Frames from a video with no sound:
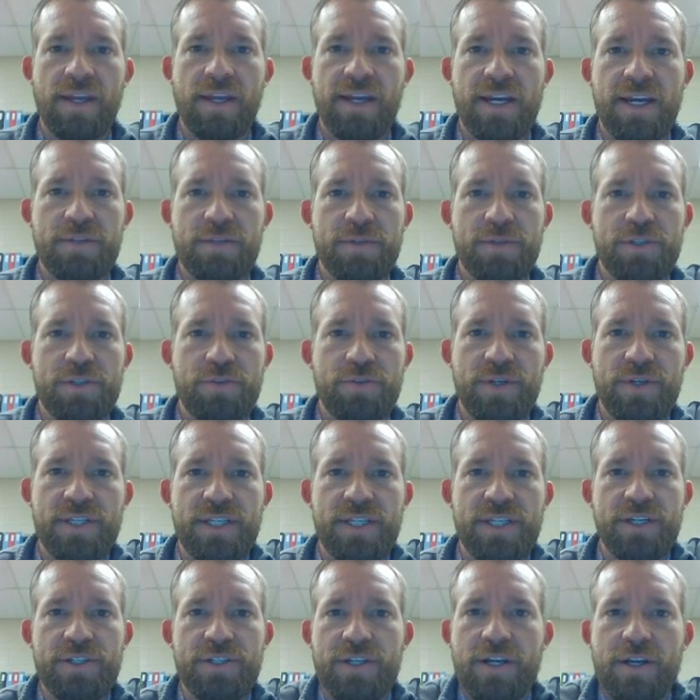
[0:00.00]
Hey guys, Mr. Beast
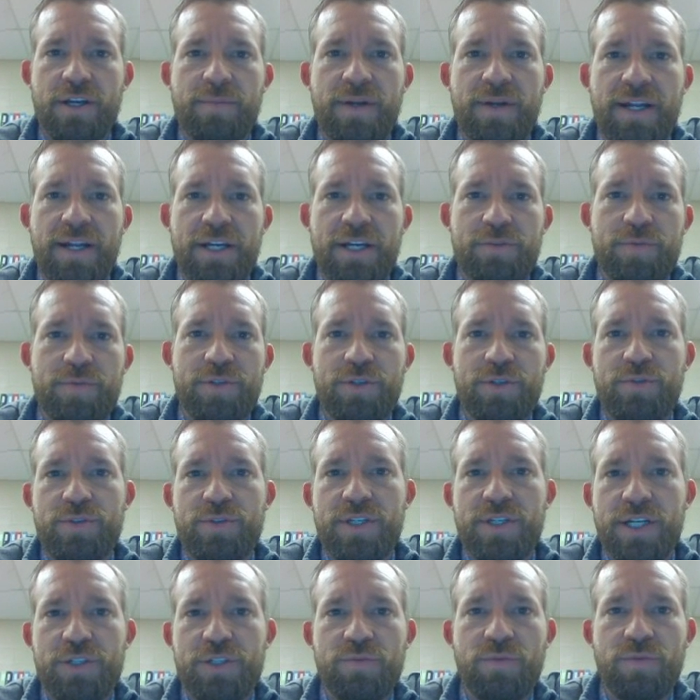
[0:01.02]
here talking about Algebra 2,
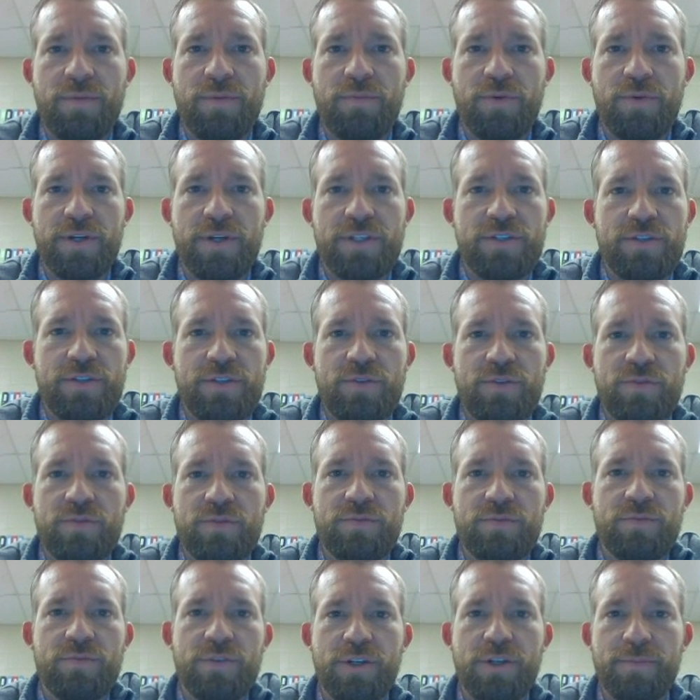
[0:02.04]
Section 1.2.
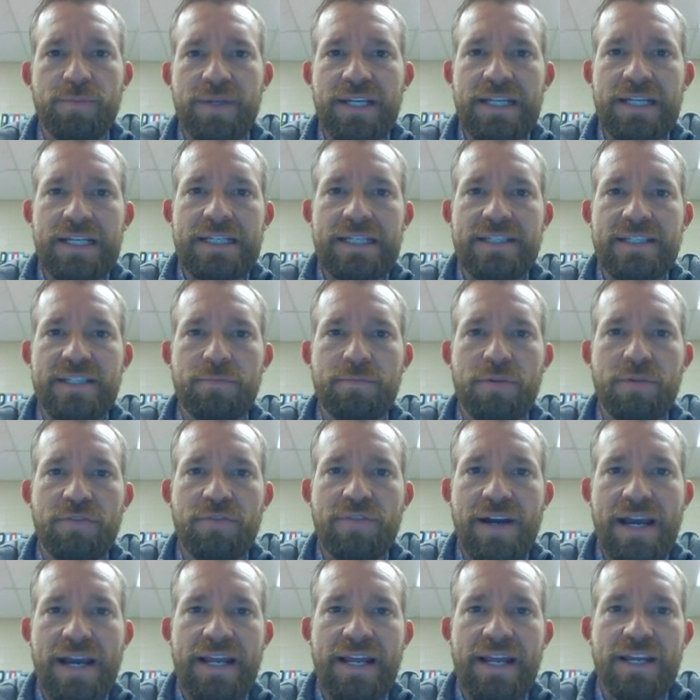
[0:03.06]
We're going to be
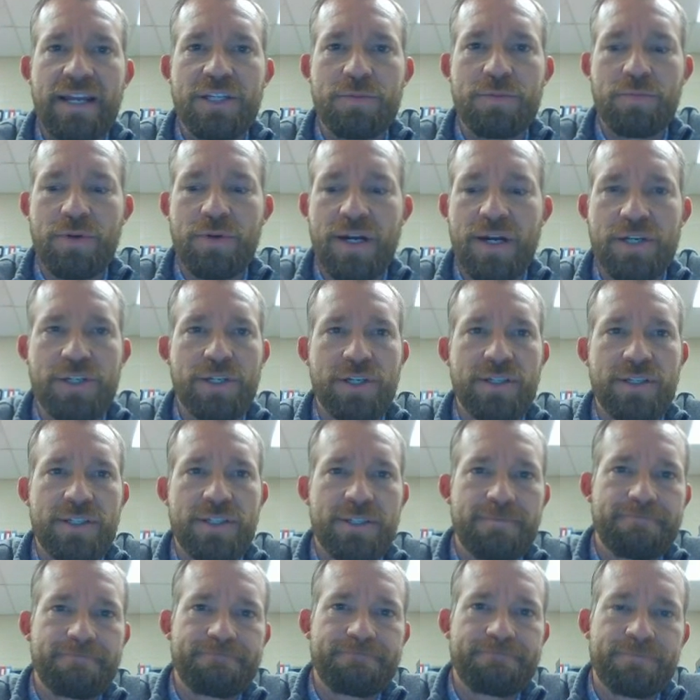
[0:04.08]
simplifying
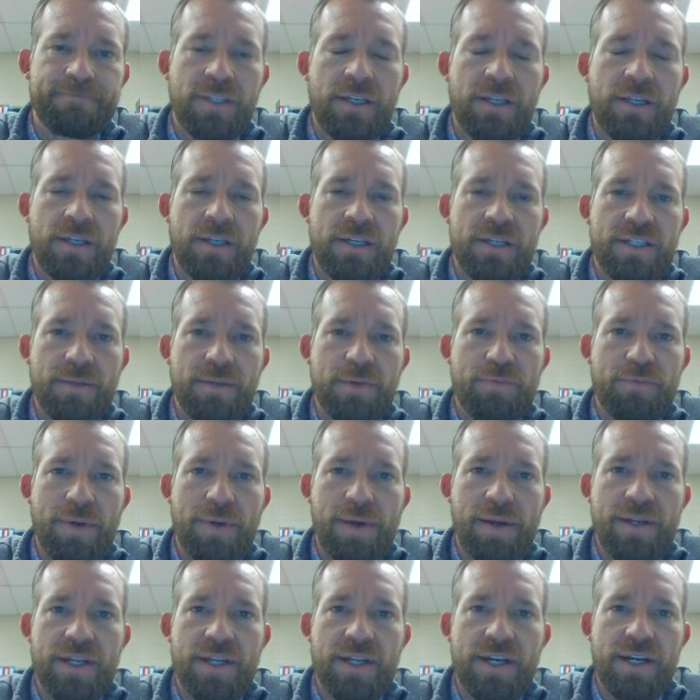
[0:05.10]
expressions. Some of you've
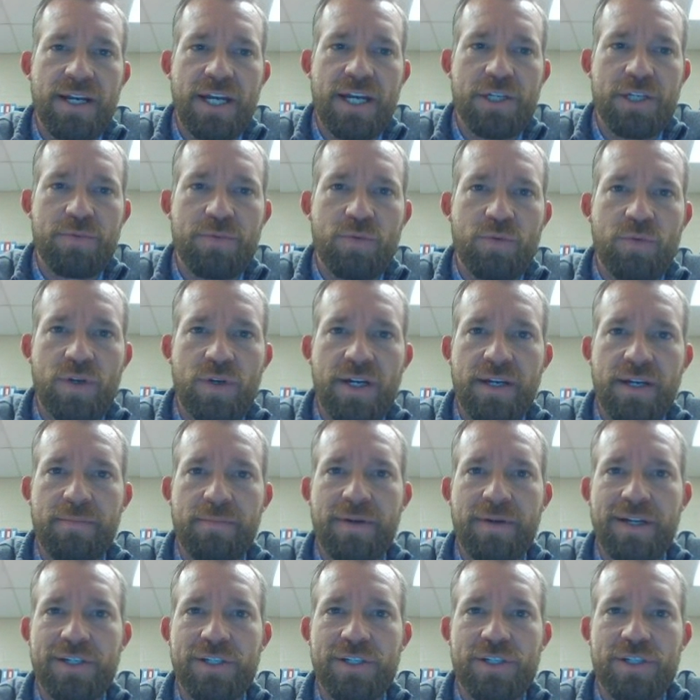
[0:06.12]
probably done in Algebra 1 a
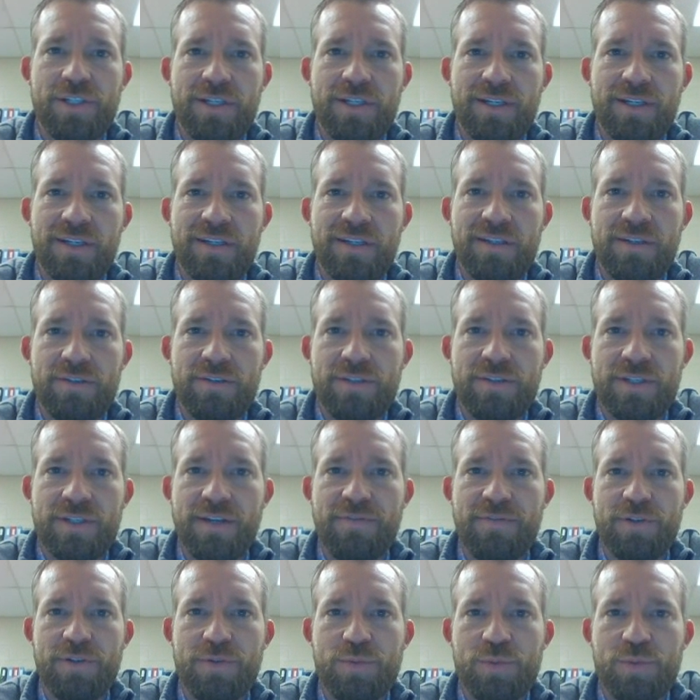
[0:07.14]
bunch. There's a
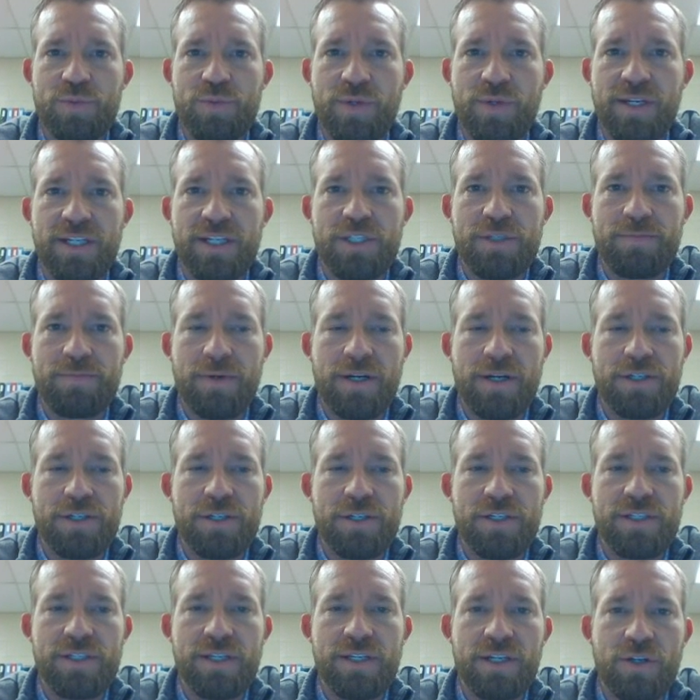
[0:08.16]
difference between
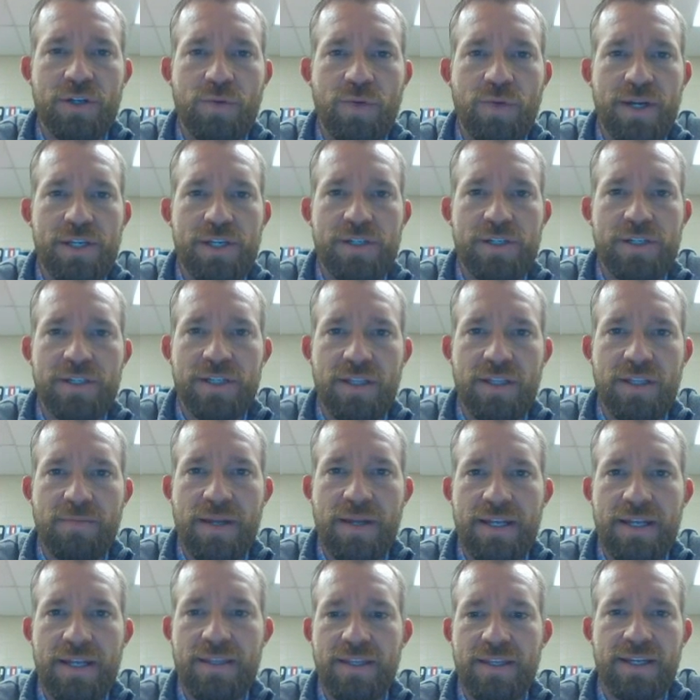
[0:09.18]
expressions and equations, and the
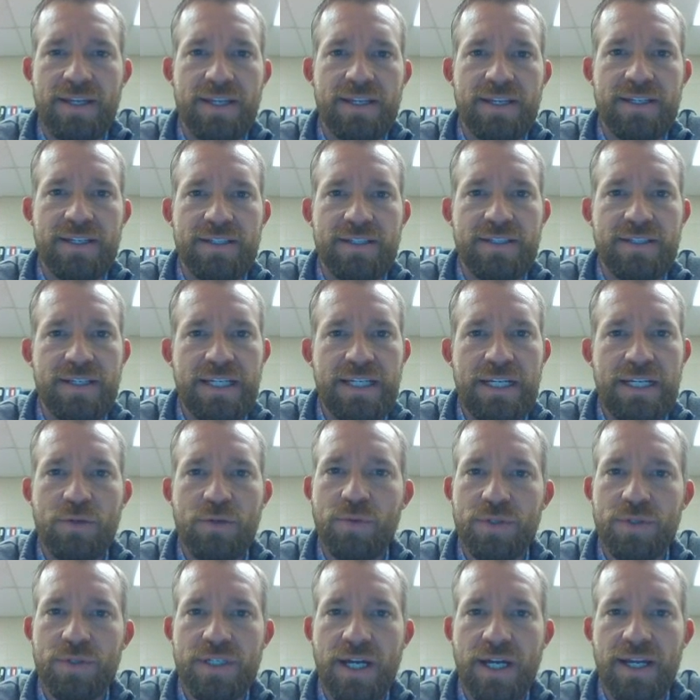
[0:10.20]
main thing is the
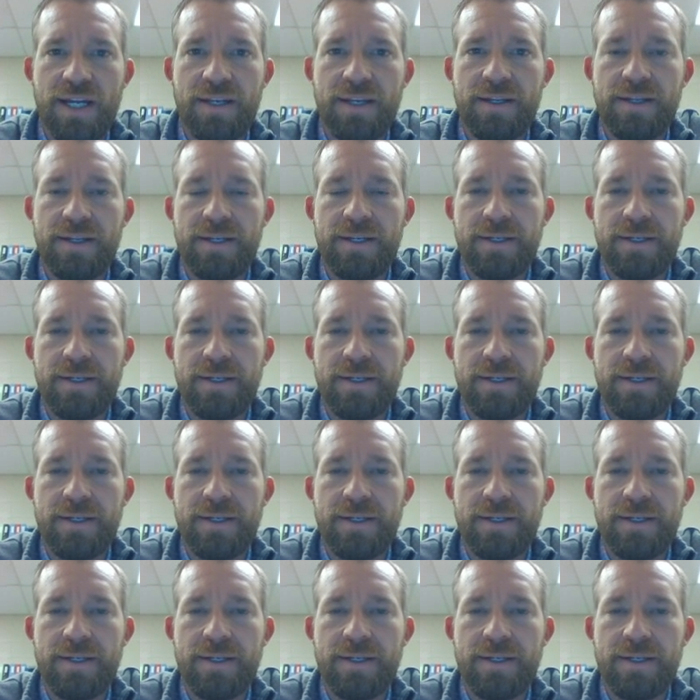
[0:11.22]
equal sign.